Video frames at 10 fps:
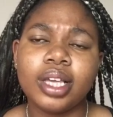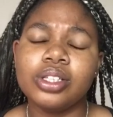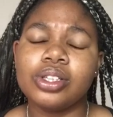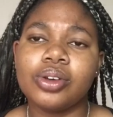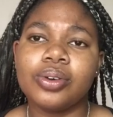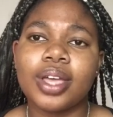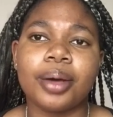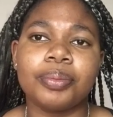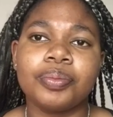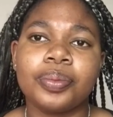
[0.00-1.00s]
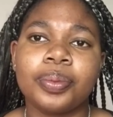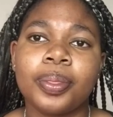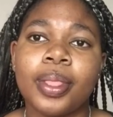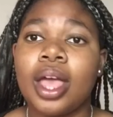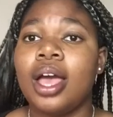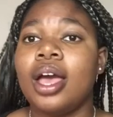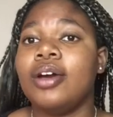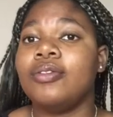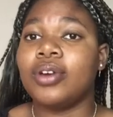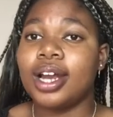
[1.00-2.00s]
So yeah,
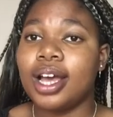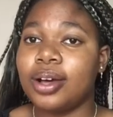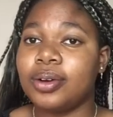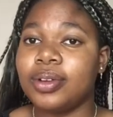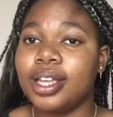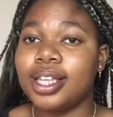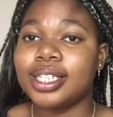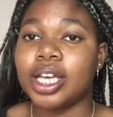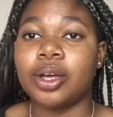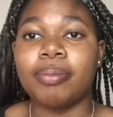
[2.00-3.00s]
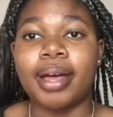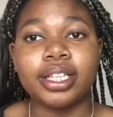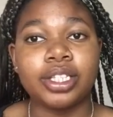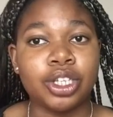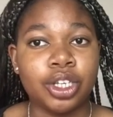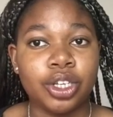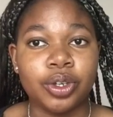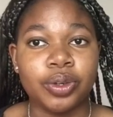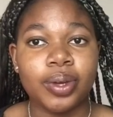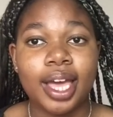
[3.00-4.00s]
for now, it's a goodbye to you,